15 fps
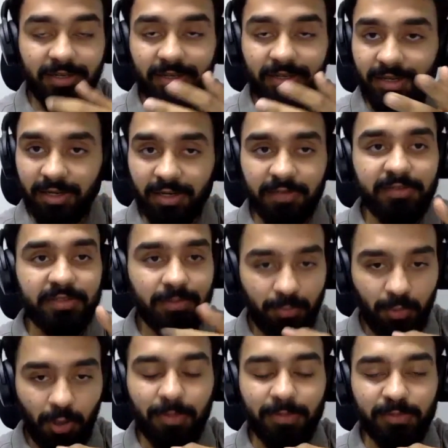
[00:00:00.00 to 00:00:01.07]
loves
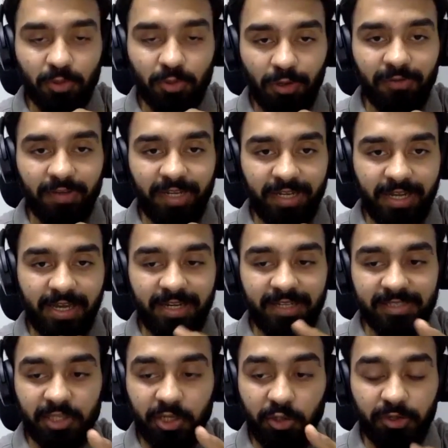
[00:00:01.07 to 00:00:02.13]
problem solving and is
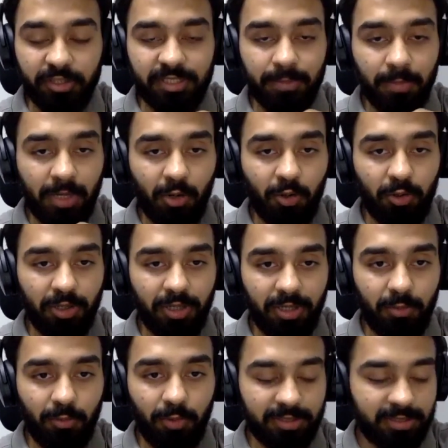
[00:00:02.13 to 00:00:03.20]
curious about
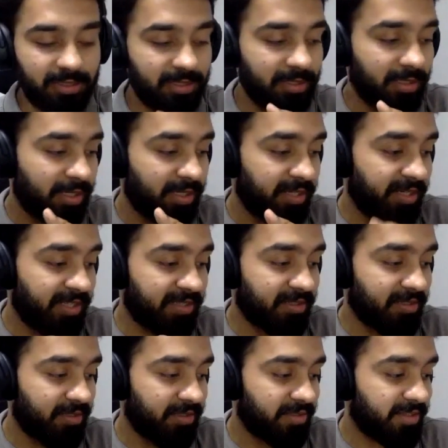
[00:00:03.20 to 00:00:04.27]
what's underneath
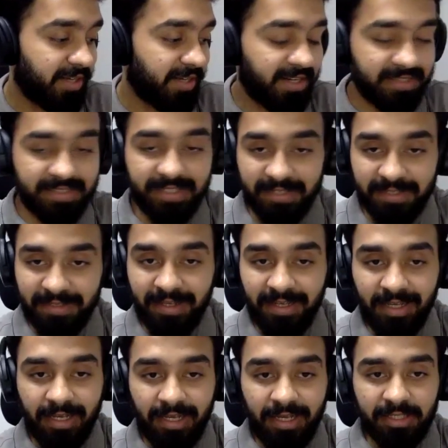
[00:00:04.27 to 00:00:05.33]
the data set.
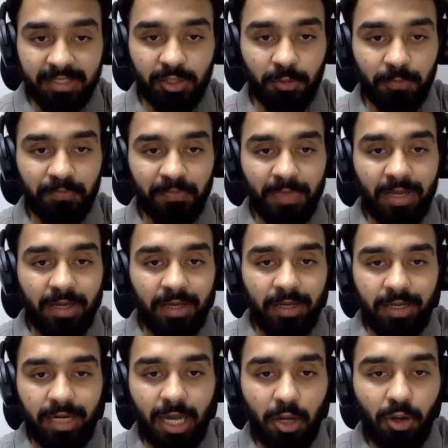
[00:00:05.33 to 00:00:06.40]
So
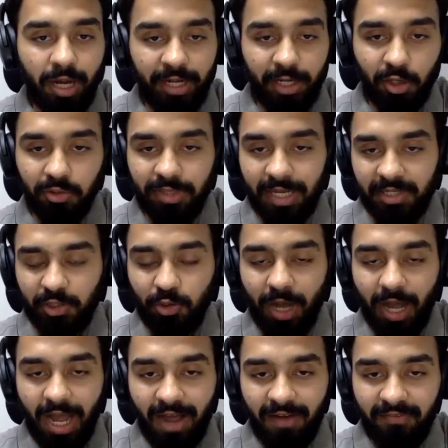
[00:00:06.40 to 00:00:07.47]
now I know that you
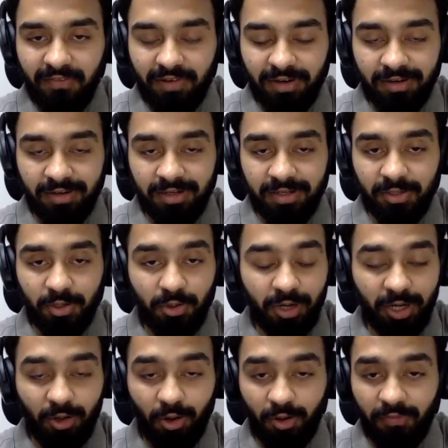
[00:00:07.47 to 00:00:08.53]
have a
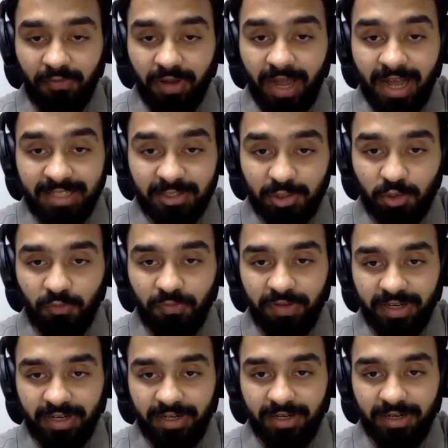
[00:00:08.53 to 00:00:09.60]
lot of hats to
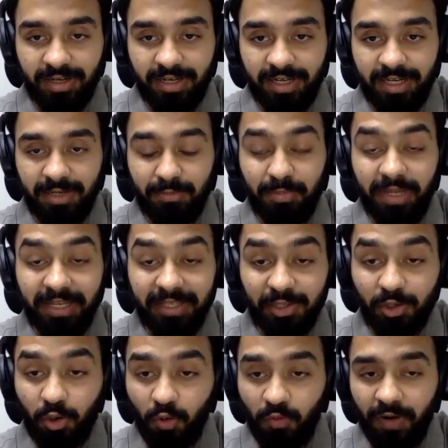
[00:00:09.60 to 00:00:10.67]
wear, and being the
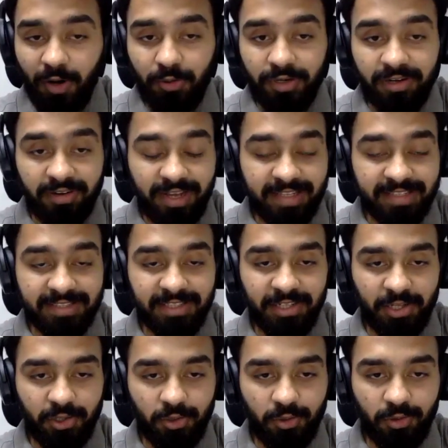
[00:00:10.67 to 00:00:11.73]
co-founder and
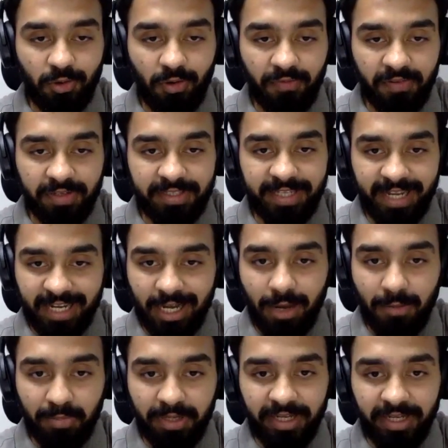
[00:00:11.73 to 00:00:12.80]
CTO of a tech
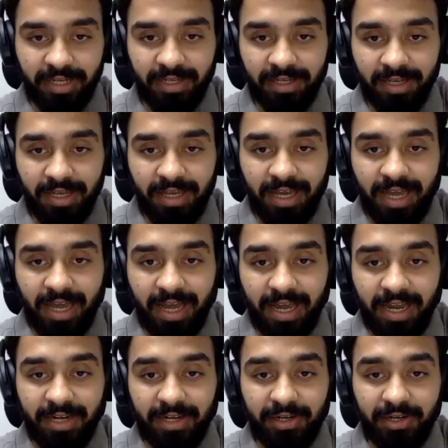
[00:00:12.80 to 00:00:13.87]
company,
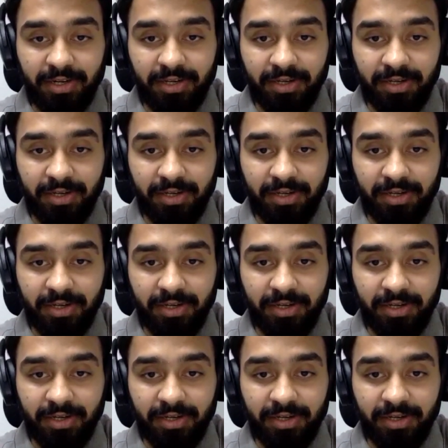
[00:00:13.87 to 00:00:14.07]
and